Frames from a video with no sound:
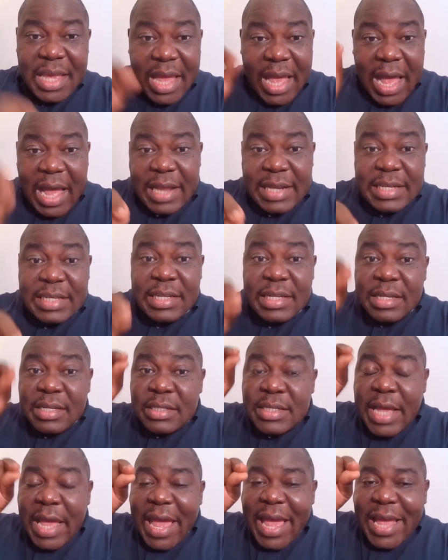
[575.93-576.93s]
And
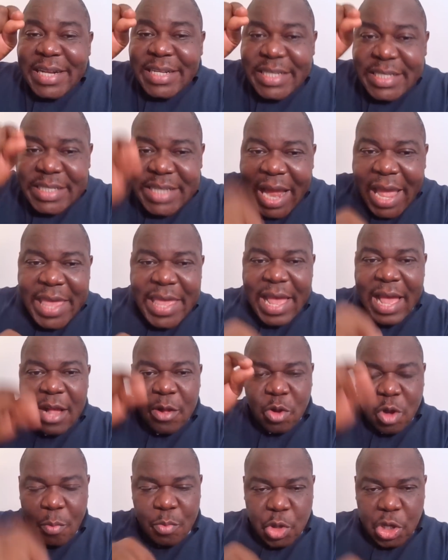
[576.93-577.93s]
the entire
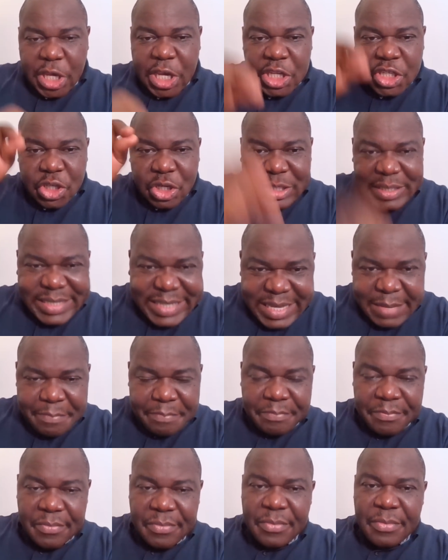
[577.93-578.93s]
communication
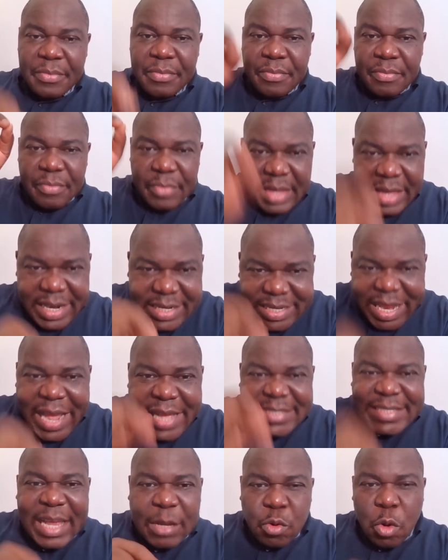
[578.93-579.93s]
team, the
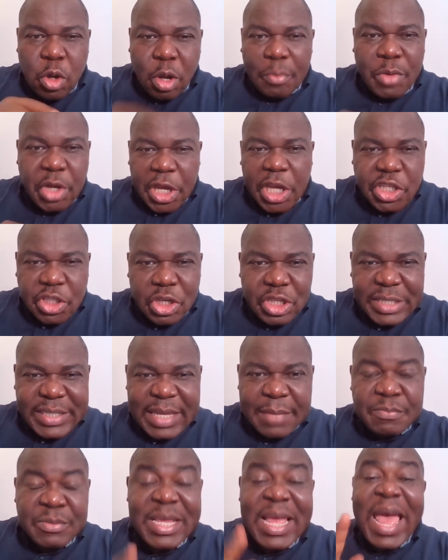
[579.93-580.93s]
entire Sako communication
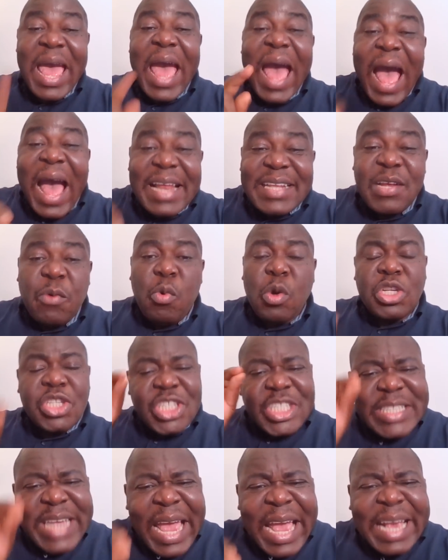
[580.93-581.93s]
teams, are the
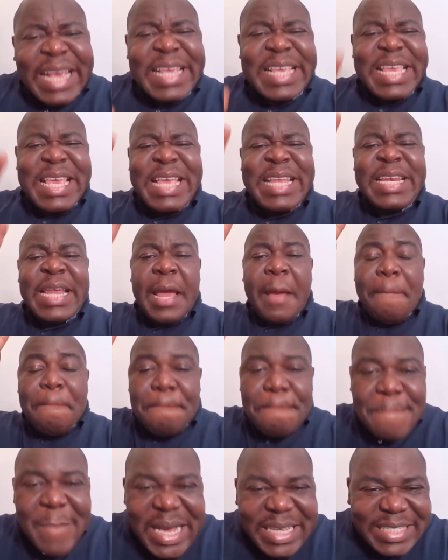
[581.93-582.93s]
ones sharing it
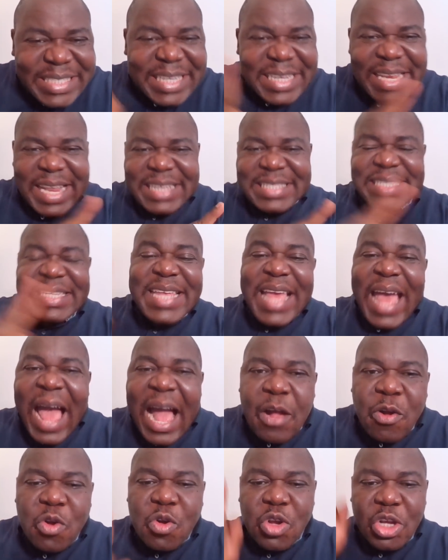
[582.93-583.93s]
mercilessly
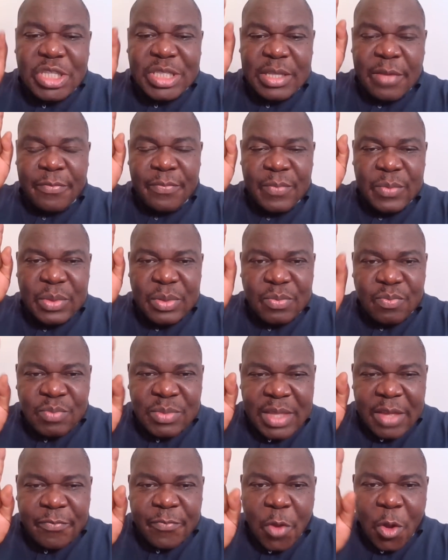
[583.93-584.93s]
across
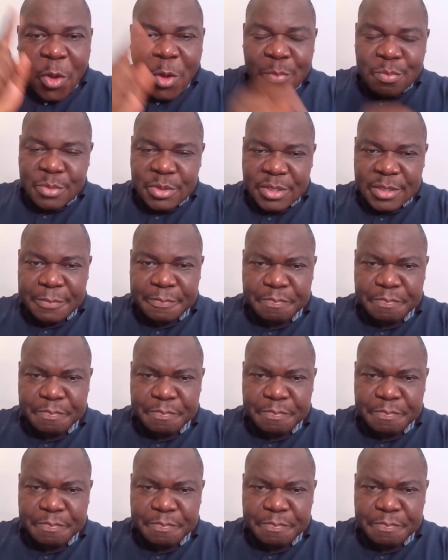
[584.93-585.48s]
the forums.